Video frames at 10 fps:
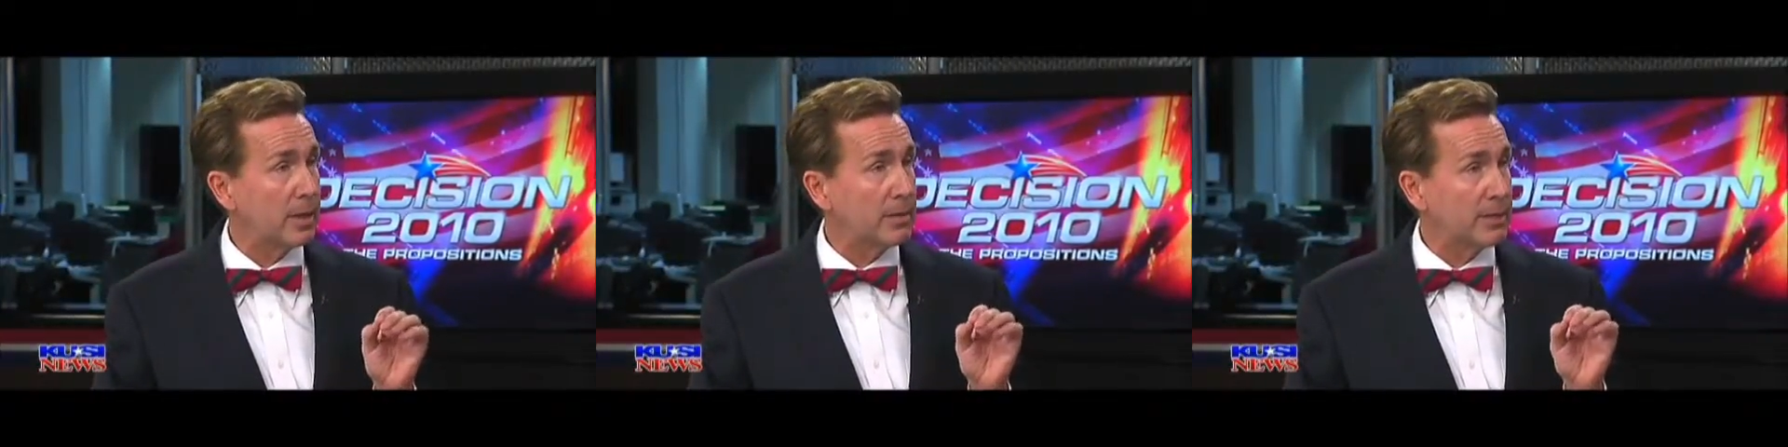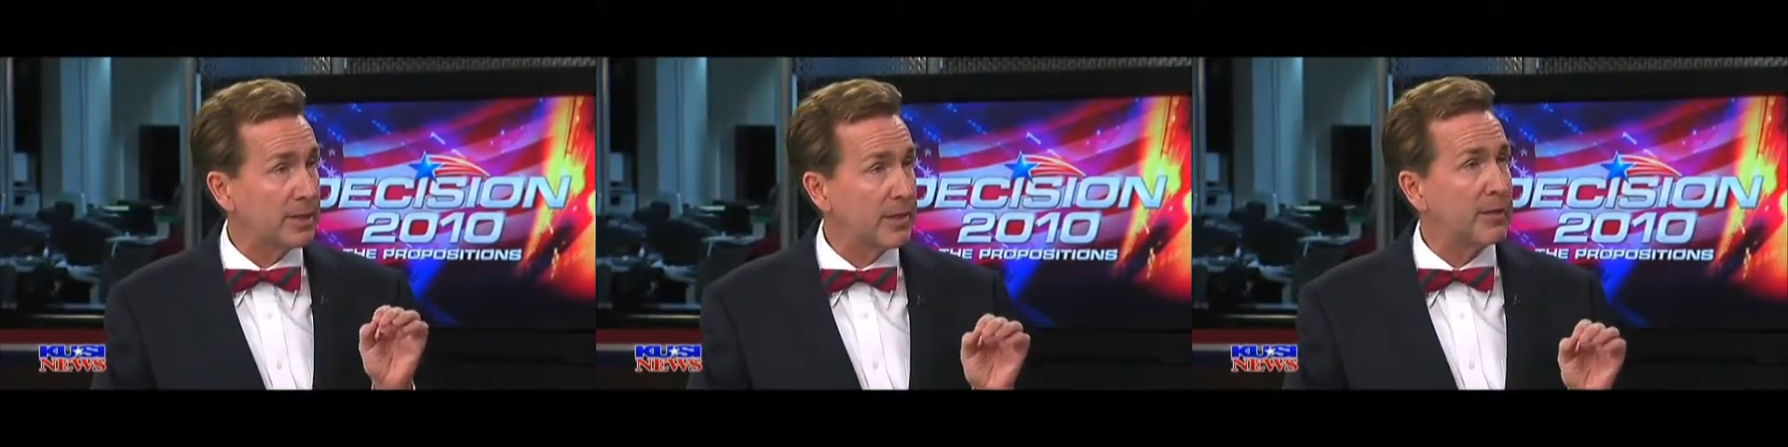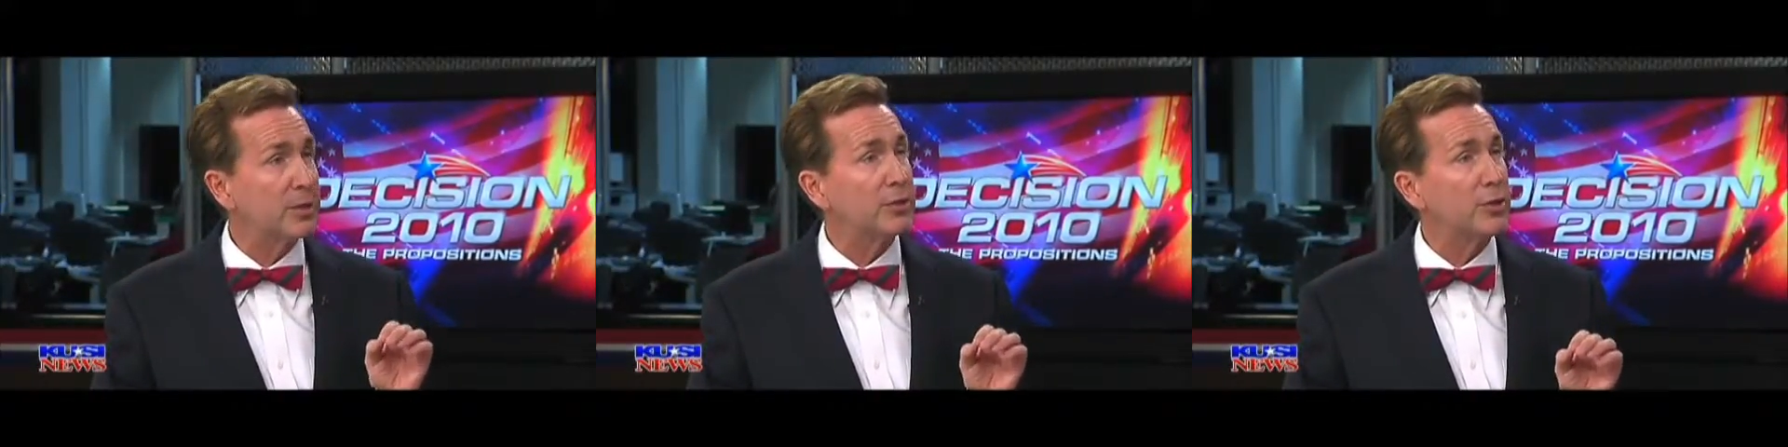
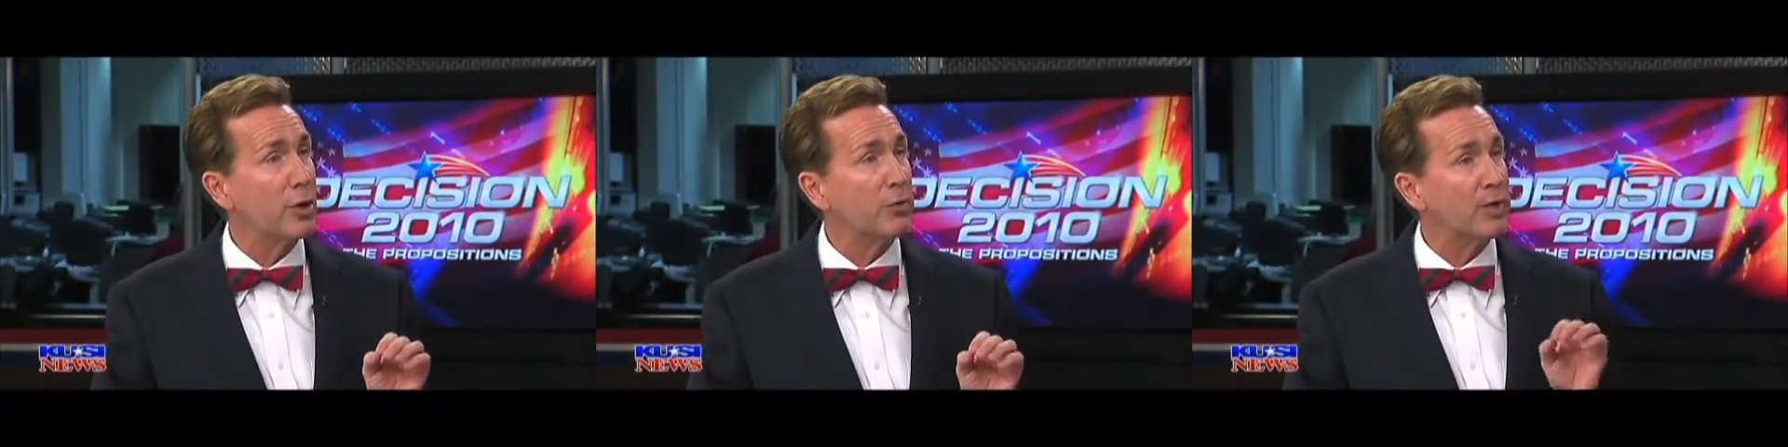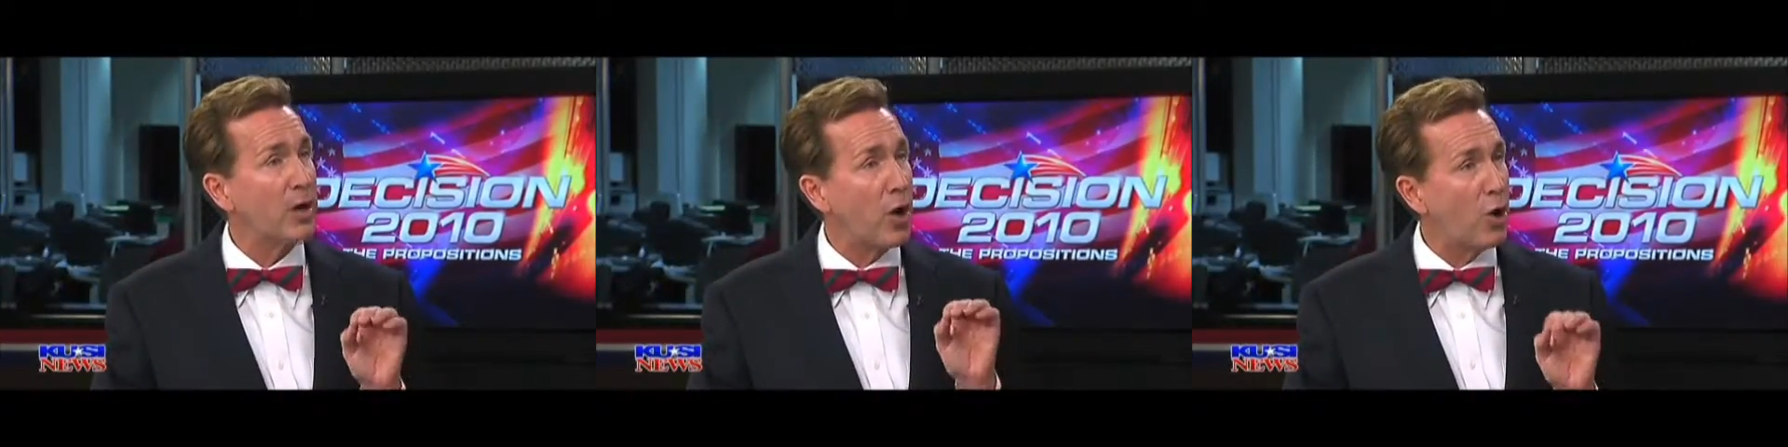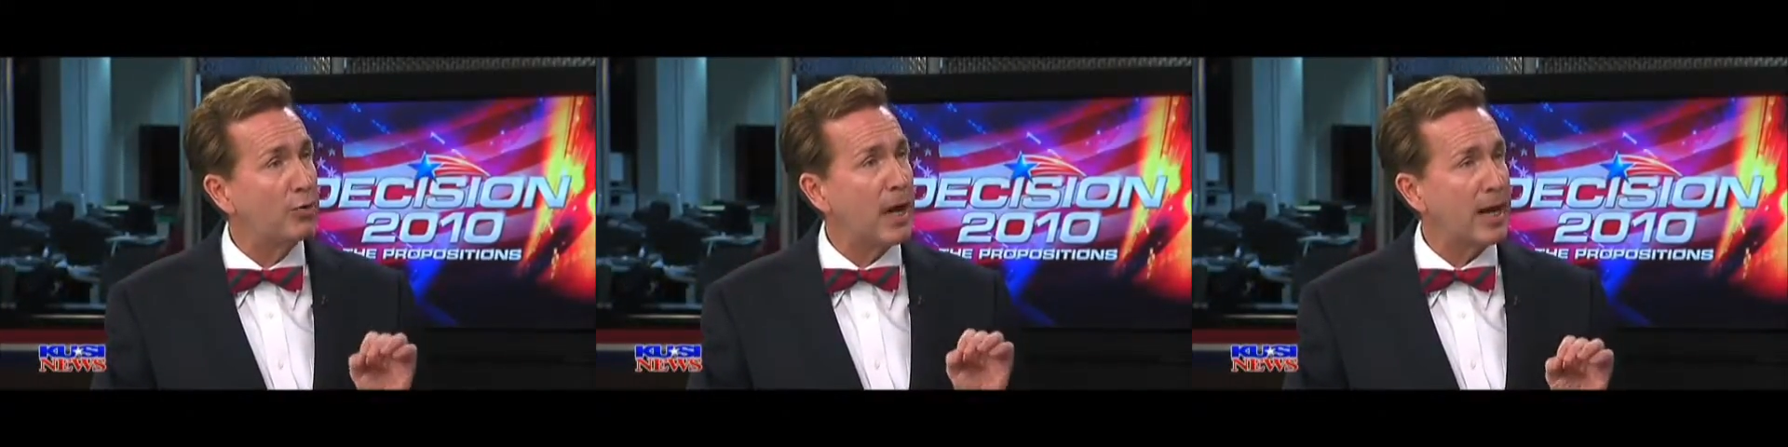significant to note that
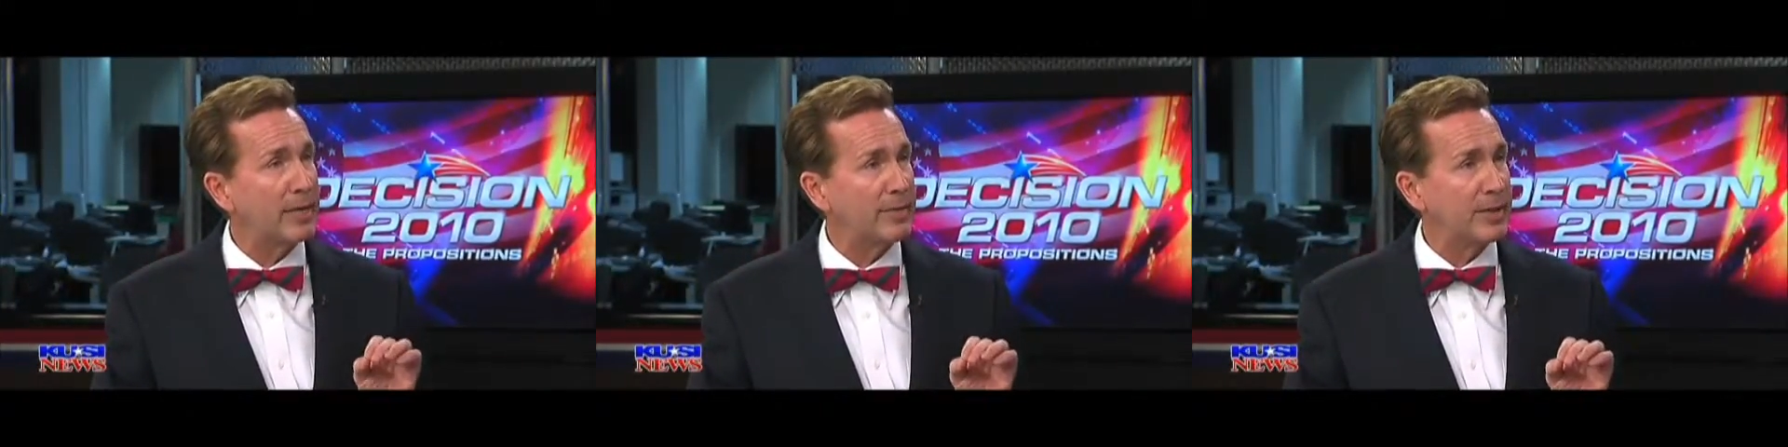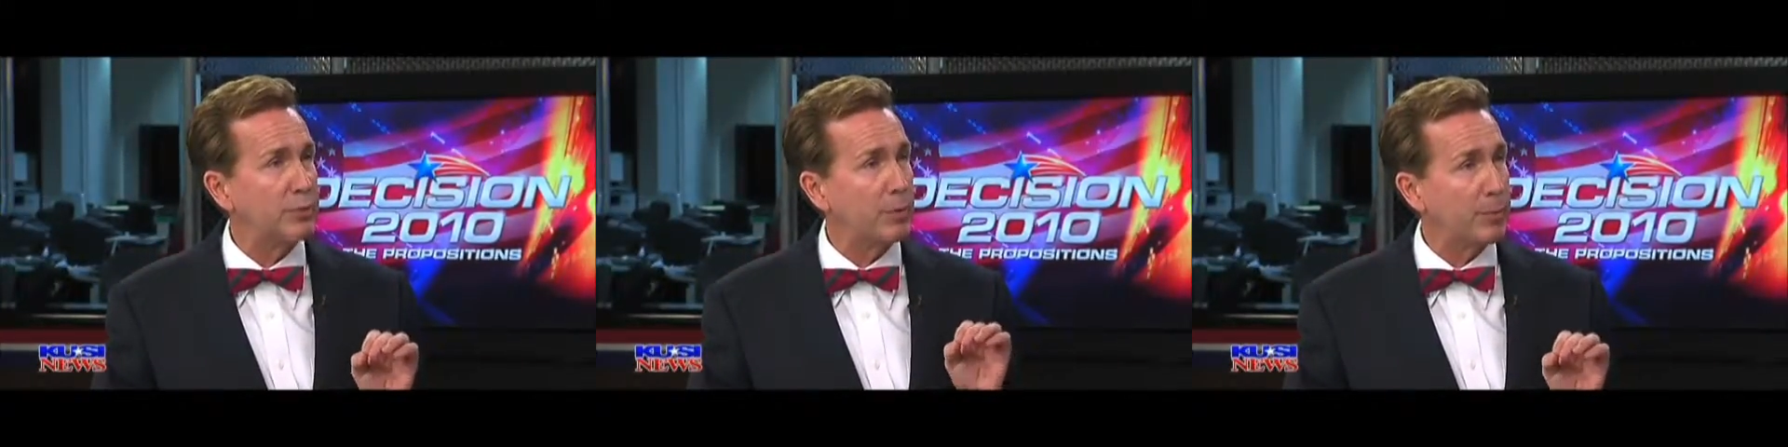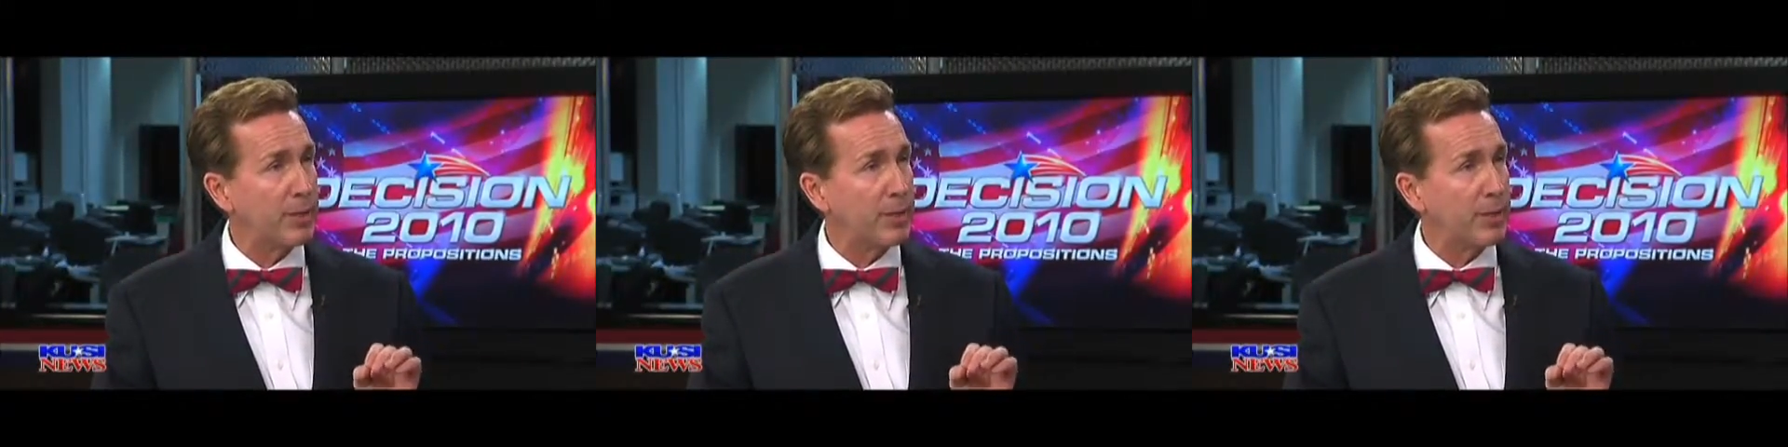all 9 of these were